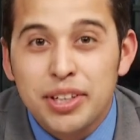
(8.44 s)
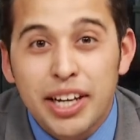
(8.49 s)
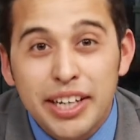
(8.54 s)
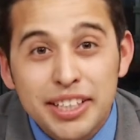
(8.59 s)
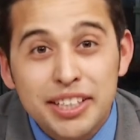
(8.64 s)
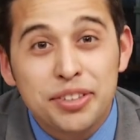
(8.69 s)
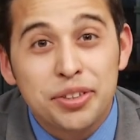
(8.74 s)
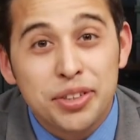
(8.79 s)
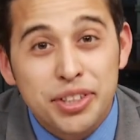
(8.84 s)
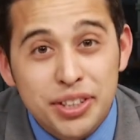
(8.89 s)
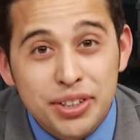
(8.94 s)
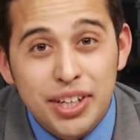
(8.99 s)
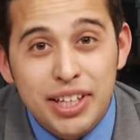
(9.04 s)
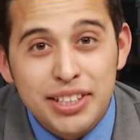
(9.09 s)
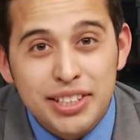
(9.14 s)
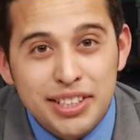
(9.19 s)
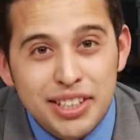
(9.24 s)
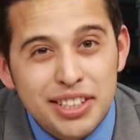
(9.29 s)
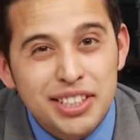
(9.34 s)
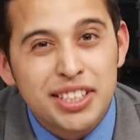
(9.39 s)
like to
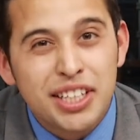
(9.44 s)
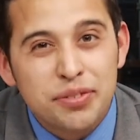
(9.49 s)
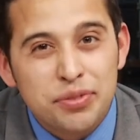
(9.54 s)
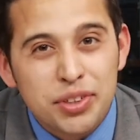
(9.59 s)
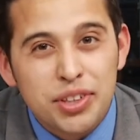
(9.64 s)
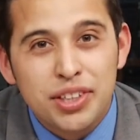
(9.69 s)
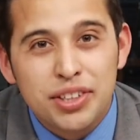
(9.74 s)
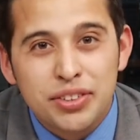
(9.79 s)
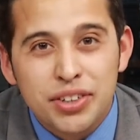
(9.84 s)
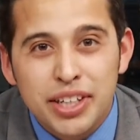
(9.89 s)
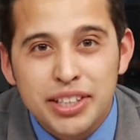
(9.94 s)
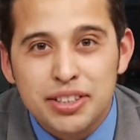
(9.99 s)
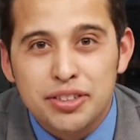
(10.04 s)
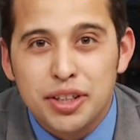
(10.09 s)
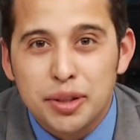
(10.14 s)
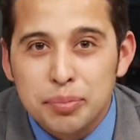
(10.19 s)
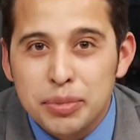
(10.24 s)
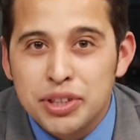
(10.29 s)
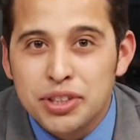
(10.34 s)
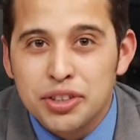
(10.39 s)
address the civil unrest
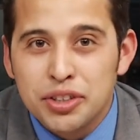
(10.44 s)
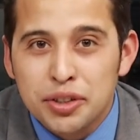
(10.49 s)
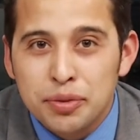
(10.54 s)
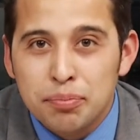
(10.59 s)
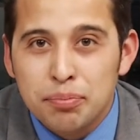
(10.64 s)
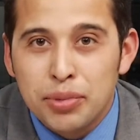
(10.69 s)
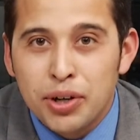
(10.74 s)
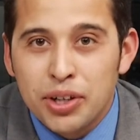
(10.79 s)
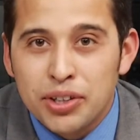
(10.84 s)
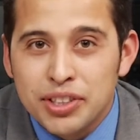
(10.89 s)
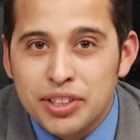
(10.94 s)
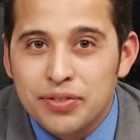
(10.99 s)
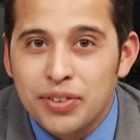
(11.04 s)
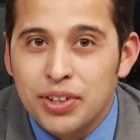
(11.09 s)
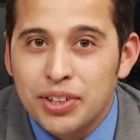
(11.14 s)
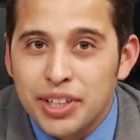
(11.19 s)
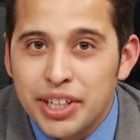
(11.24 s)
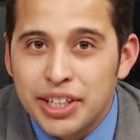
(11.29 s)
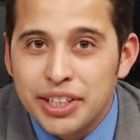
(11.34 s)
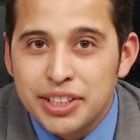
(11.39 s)
grip in certain parts of
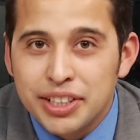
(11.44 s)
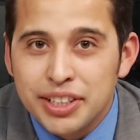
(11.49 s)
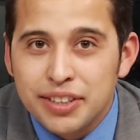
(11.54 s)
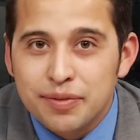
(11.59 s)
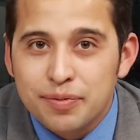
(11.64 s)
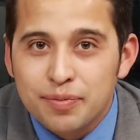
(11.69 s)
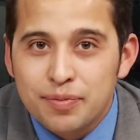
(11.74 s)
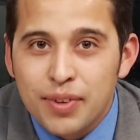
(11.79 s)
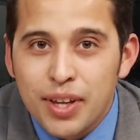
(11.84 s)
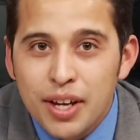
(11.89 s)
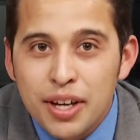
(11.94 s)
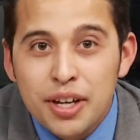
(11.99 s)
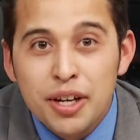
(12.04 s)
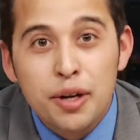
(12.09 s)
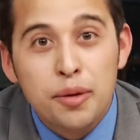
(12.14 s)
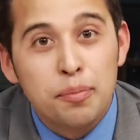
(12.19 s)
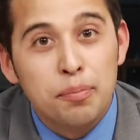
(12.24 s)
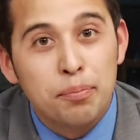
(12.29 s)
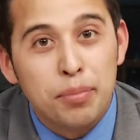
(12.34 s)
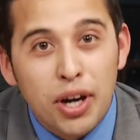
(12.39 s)
our nation.
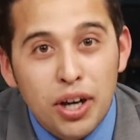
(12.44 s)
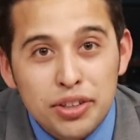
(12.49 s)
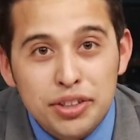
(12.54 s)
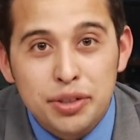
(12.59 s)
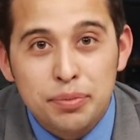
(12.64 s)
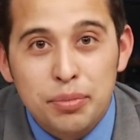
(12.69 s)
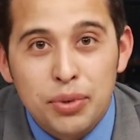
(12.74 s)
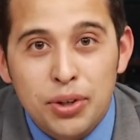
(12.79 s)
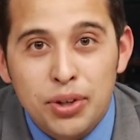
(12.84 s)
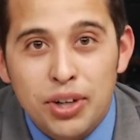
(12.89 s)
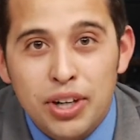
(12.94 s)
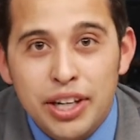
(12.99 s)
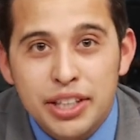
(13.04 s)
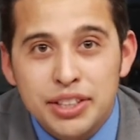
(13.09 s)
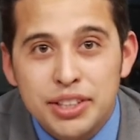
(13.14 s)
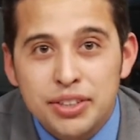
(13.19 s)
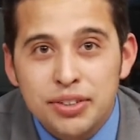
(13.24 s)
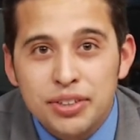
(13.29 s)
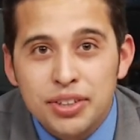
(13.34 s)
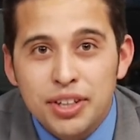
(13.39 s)
Baltimore,
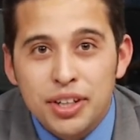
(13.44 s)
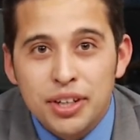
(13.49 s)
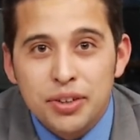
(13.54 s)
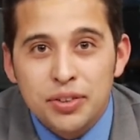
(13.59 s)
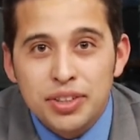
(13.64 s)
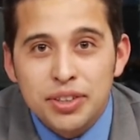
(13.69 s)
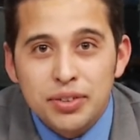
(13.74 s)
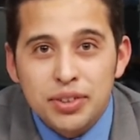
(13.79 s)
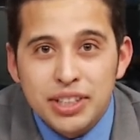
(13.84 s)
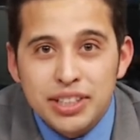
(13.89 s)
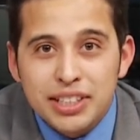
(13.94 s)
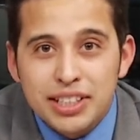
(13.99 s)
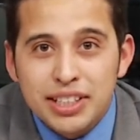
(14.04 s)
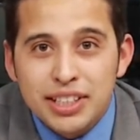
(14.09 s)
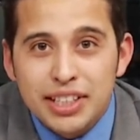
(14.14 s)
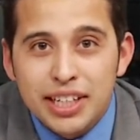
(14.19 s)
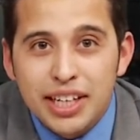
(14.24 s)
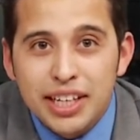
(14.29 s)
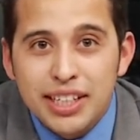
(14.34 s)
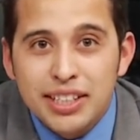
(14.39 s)
as you know, in recent
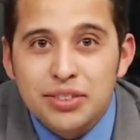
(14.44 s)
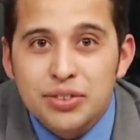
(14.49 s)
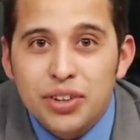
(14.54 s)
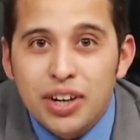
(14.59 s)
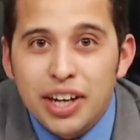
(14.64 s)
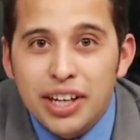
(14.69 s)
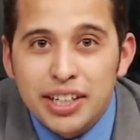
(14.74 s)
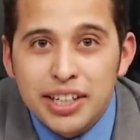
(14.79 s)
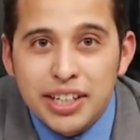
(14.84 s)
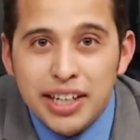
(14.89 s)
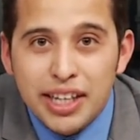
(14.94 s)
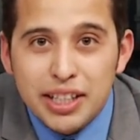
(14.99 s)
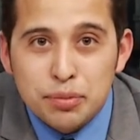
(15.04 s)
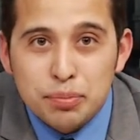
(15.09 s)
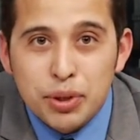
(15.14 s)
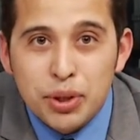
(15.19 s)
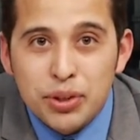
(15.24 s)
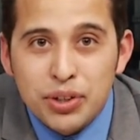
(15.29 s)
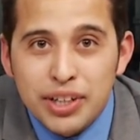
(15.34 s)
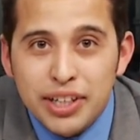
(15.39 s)
days, rioting has
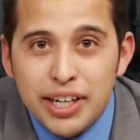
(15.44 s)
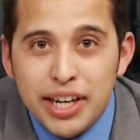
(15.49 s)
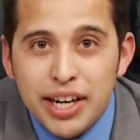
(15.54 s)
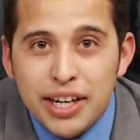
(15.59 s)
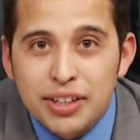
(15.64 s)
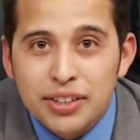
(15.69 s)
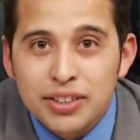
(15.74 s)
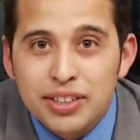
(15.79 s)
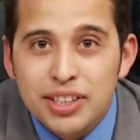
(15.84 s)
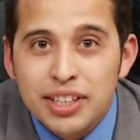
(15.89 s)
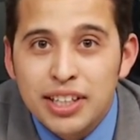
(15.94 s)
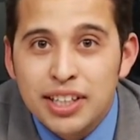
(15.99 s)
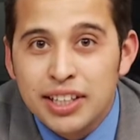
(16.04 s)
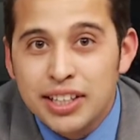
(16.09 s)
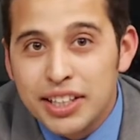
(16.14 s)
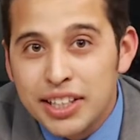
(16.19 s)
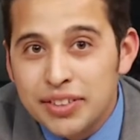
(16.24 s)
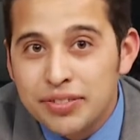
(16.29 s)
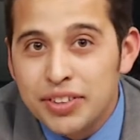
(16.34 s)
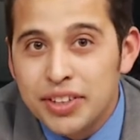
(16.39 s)
broken out,
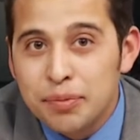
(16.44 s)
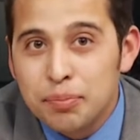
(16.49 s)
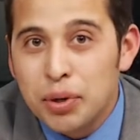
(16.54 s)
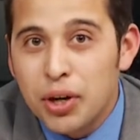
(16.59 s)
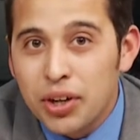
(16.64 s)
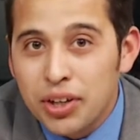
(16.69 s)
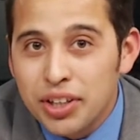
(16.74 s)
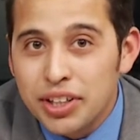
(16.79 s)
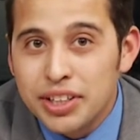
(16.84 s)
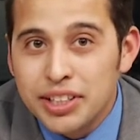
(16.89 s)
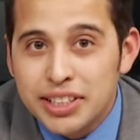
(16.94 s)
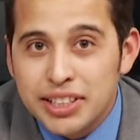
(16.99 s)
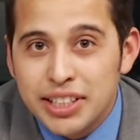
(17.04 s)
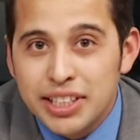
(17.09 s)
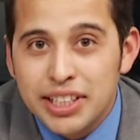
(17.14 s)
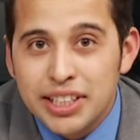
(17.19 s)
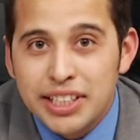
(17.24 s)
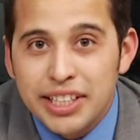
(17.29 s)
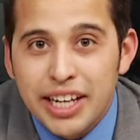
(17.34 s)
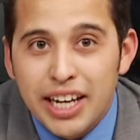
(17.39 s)
leaving part of the
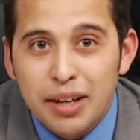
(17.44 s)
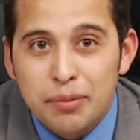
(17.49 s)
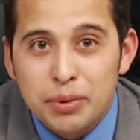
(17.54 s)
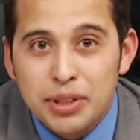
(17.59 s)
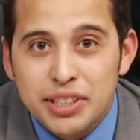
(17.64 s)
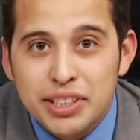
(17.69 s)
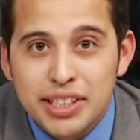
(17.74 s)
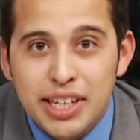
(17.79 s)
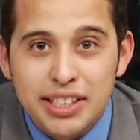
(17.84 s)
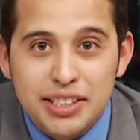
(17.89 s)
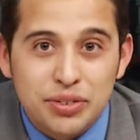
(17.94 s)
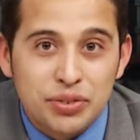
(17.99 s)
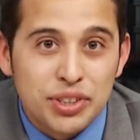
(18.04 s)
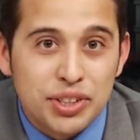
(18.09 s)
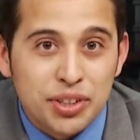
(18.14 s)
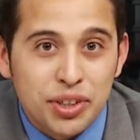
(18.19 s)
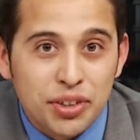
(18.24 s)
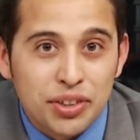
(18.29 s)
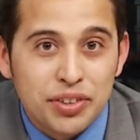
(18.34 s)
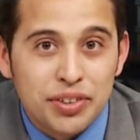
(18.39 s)
city damaged as a
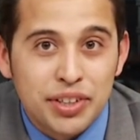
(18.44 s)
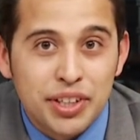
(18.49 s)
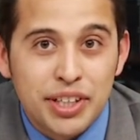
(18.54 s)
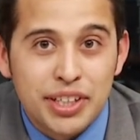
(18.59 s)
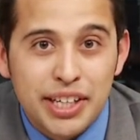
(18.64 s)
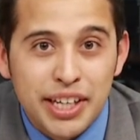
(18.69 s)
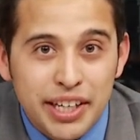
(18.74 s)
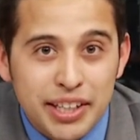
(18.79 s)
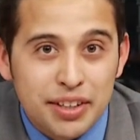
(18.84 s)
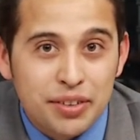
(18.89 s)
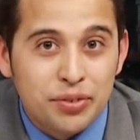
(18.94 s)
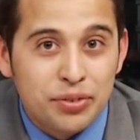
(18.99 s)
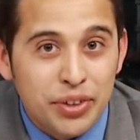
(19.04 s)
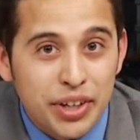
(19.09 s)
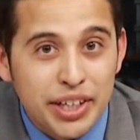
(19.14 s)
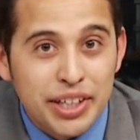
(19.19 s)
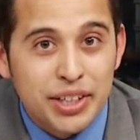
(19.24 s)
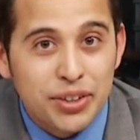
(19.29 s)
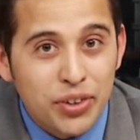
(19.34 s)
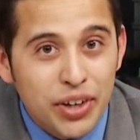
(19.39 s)
result of the death of
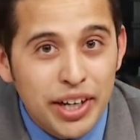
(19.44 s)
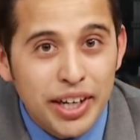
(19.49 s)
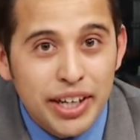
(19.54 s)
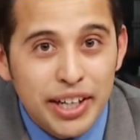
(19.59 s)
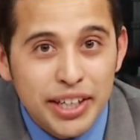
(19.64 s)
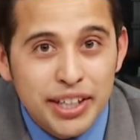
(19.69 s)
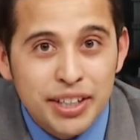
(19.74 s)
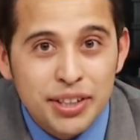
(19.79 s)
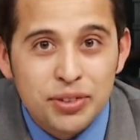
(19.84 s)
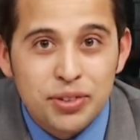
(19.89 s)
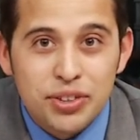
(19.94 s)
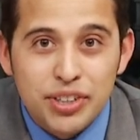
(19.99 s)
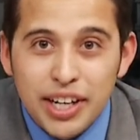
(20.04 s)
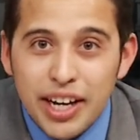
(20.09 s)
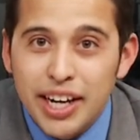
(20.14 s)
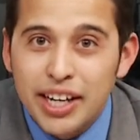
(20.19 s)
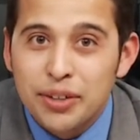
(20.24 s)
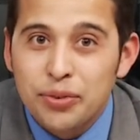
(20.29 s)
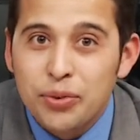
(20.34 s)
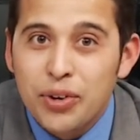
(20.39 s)
Freddie Gray, who
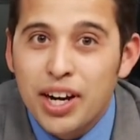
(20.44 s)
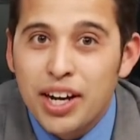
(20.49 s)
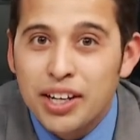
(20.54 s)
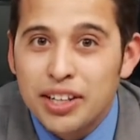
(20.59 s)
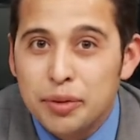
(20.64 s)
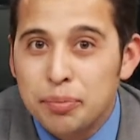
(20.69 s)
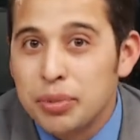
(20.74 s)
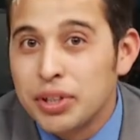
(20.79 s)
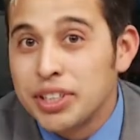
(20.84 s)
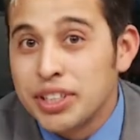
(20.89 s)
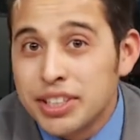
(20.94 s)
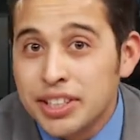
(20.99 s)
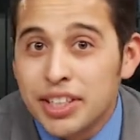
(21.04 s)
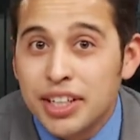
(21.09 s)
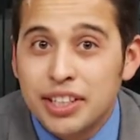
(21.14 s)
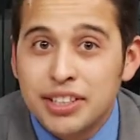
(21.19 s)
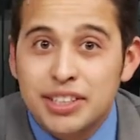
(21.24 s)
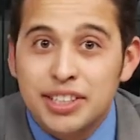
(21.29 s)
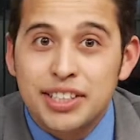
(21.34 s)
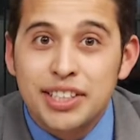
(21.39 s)
died while in police
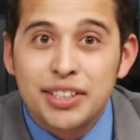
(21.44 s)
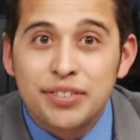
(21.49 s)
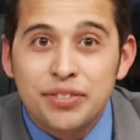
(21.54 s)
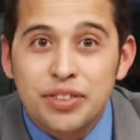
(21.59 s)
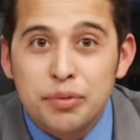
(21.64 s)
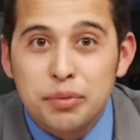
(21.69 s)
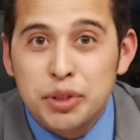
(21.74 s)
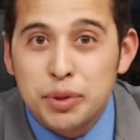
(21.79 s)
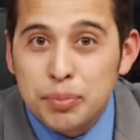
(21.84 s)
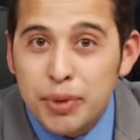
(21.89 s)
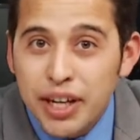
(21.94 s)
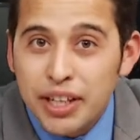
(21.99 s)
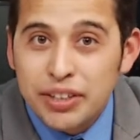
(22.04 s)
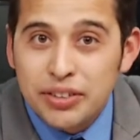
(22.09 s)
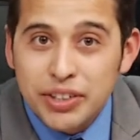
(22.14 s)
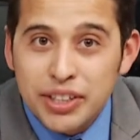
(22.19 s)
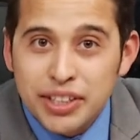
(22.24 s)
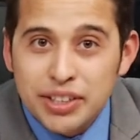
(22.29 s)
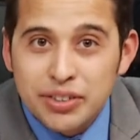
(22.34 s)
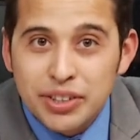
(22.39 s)
custody from a spinal
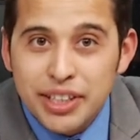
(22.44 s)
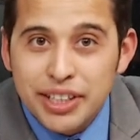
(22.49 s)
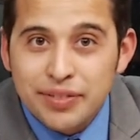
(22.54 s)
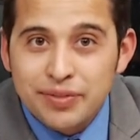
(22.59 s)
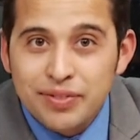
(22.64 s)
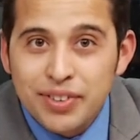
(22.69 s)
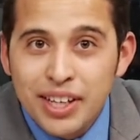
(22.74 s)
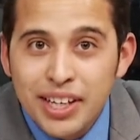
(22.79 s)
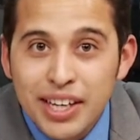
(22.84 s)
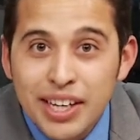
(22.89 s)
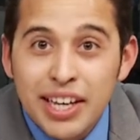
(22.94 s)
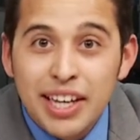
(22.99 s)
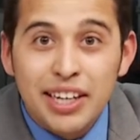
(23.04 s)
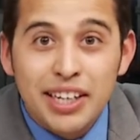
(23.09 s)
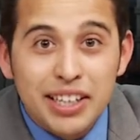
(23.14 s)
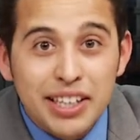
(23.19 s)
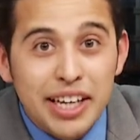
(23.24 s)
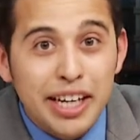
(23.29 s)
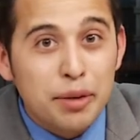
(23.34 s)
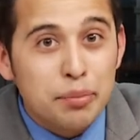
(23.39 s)
injury. And
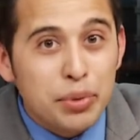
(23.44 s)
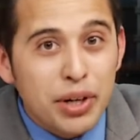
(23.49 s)
a late